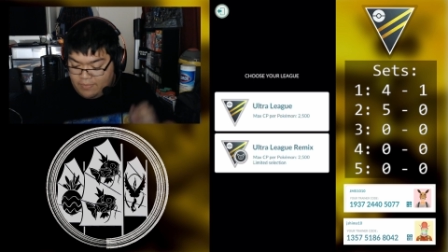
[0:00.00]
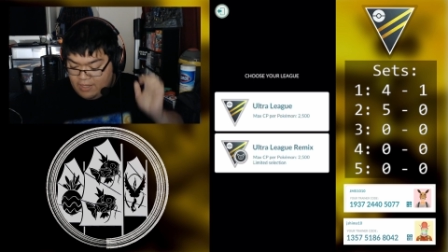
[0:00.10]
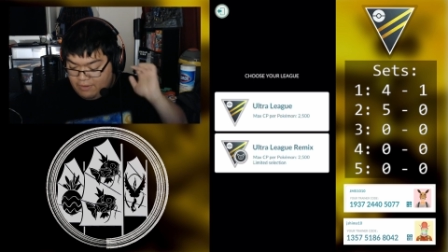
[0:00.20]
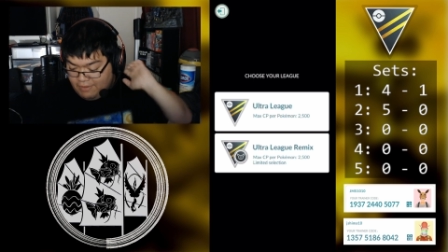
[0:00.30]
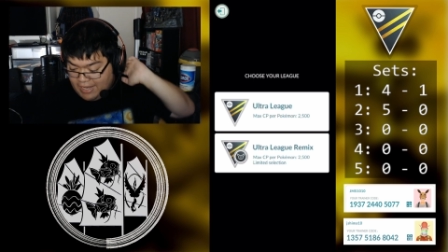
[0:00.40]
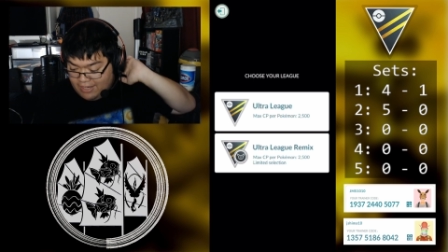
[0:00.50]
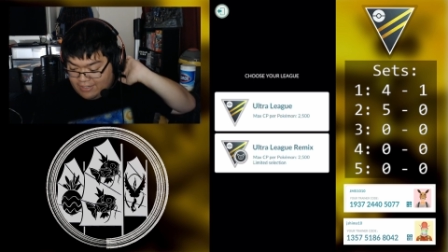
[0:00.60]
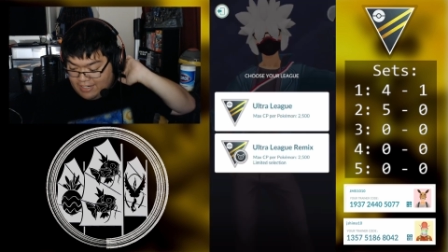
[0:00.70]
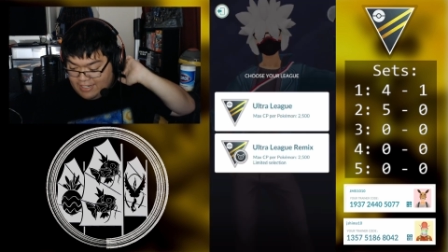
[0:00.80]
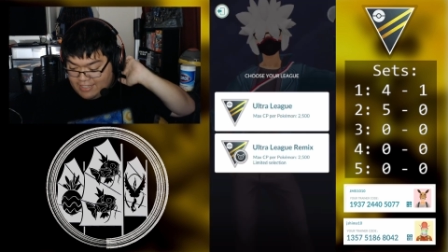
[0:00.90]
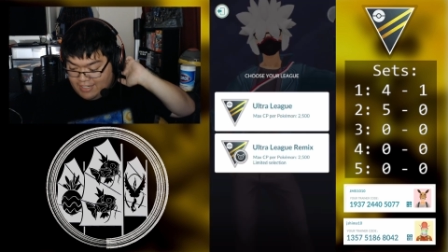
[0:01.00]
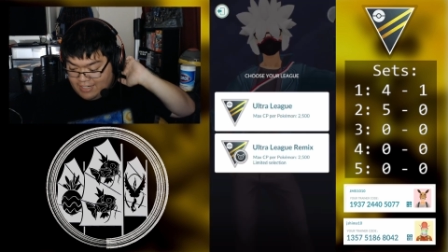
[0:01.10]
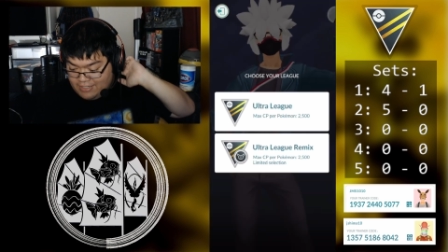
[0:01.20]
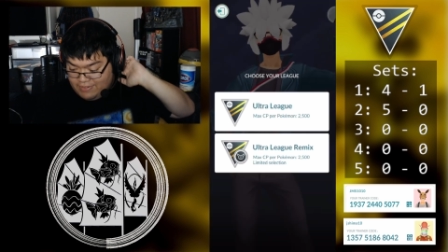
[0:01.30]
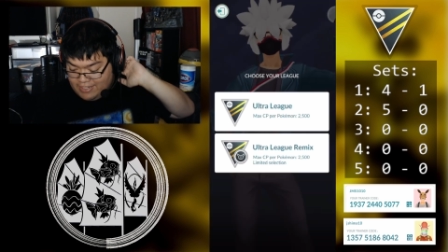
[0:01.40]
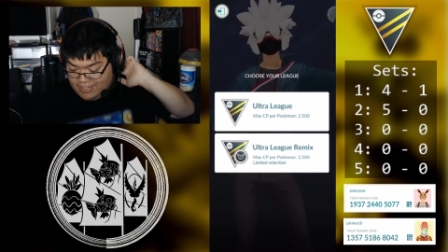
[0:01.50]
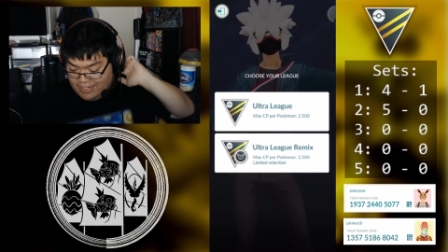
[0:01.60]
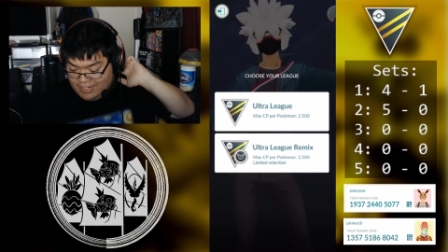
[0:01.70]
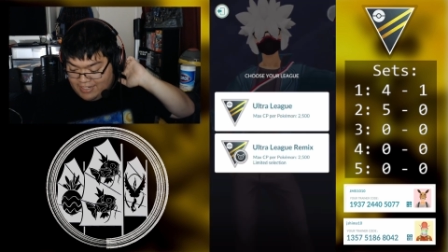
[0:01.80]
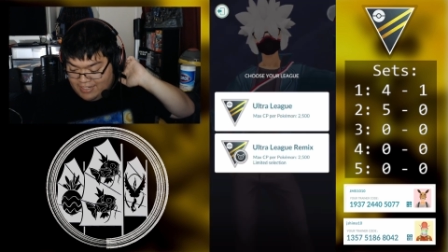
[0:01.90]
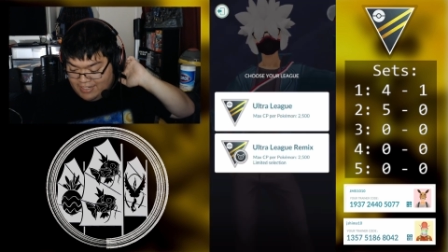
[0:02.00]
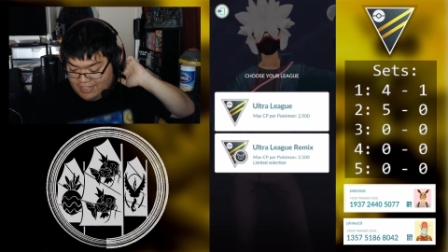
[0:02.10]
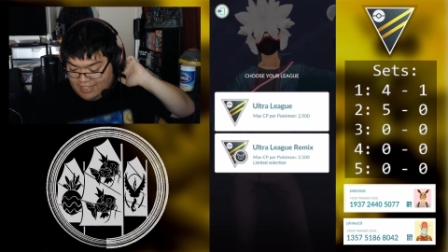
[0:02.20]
We held on as long as we could. That